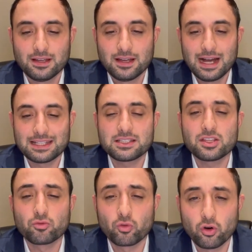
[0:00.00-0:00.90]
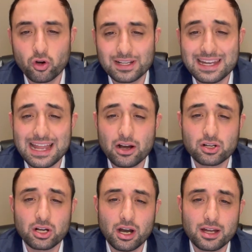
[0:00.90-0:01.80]
I did something wrong and now
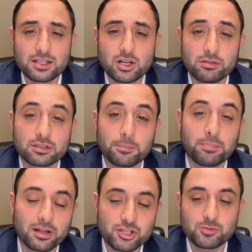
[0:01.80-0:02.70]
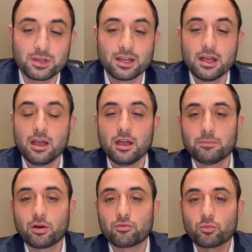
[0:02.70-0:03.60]
God is going to punish me.
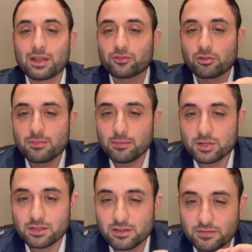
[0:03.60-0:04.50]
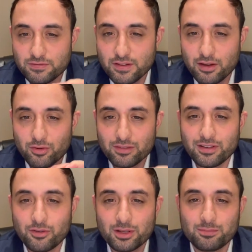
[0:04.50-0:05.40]
But we have to remember something very,
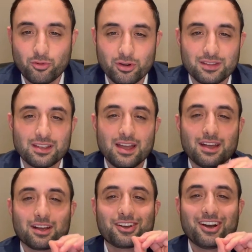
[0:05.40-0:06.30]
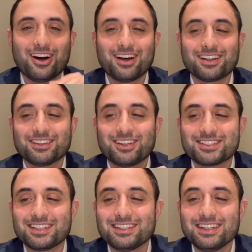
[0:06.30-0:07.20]
very important. God
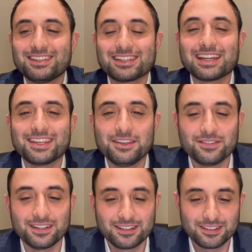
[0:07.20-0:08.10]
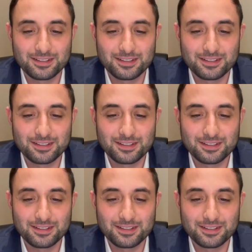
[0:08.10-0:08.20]
doesn't need to get even.